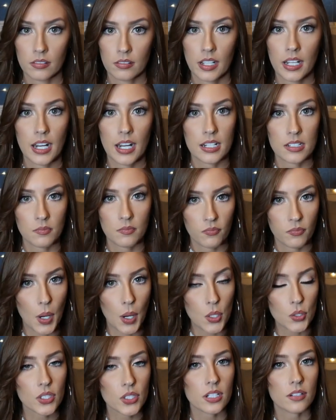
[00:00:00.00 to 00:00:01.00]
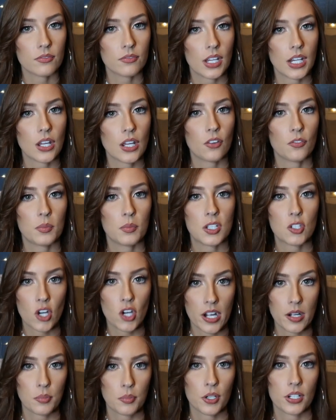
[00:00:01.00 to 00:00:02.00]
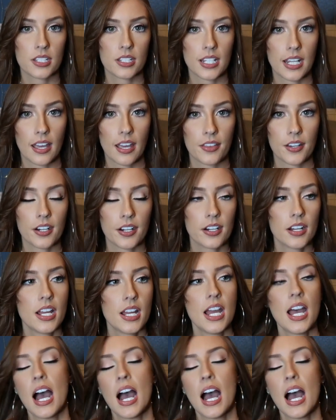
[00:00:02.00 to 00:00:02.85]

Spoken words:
And I posted a video of me trying to put it together.